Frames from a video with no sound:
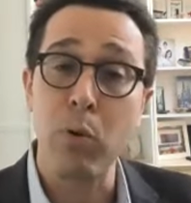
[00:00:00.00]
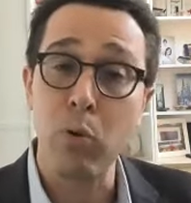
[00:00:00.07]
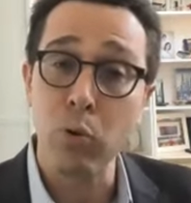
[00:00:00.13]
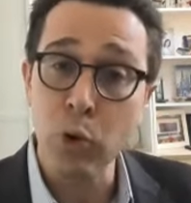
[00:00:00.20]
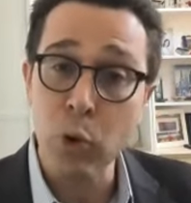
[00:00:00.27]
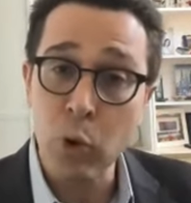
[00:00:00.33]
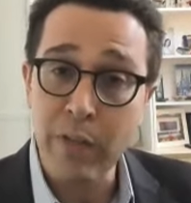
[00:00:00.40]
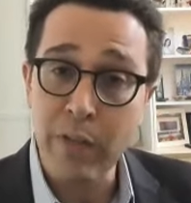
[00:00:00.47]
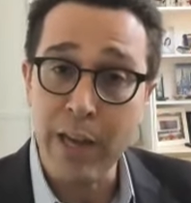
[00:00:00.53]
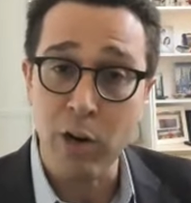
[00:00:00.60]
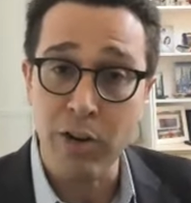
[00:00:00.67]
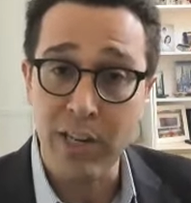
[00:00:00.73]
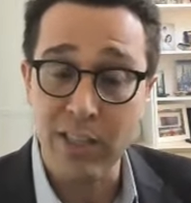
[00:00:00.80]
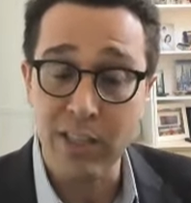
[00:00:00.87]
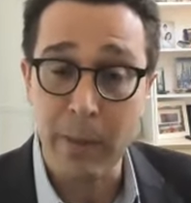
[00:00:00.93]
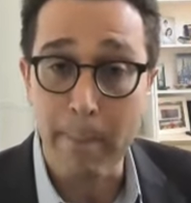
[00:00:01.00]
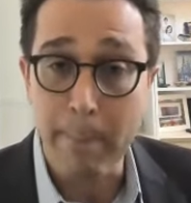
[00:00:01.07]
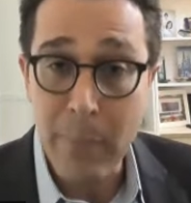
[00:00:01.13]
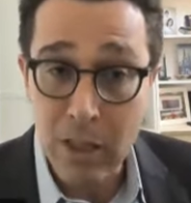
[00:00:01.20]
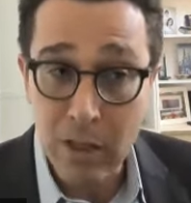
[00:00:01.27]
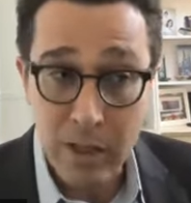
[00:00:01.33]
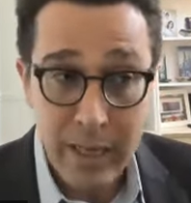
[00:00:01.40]
prove that your
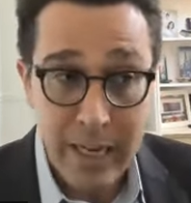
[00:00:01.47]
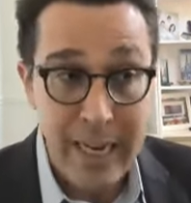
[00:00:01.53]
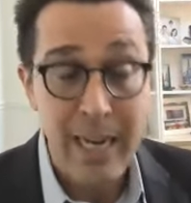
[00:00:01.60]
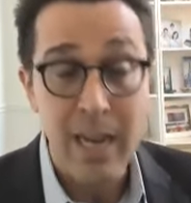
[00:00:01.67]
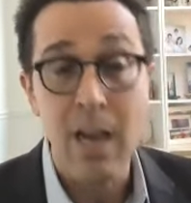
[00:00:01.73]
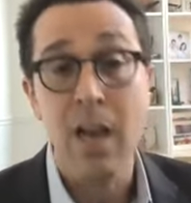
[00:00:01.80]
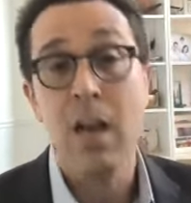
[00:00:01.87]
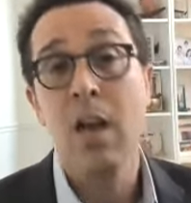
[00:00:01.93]
disability